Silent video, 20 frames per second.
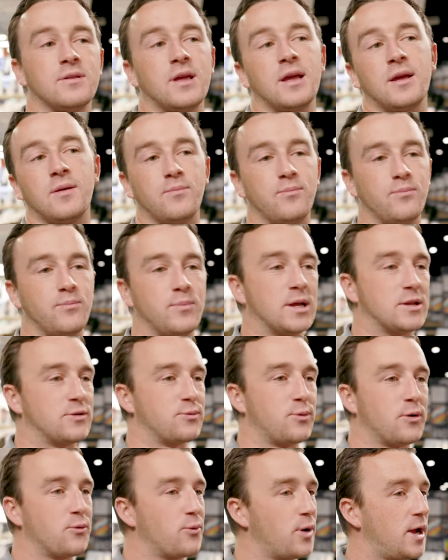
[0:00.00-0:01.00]
They miss
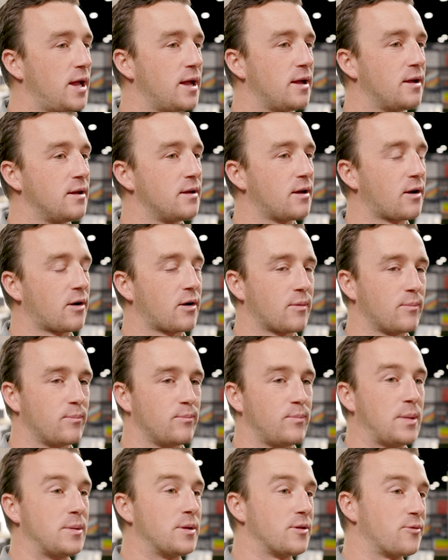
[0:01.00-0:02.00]
one way, or
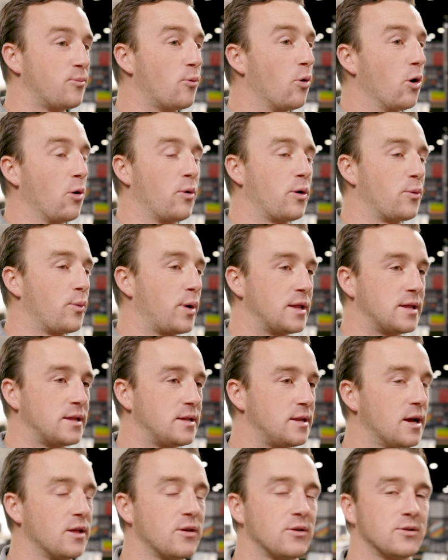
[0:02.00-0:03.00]
maybe it's more one way than
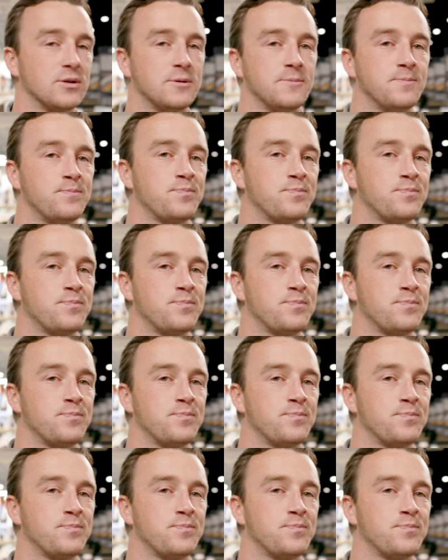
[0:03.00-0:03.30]
the other,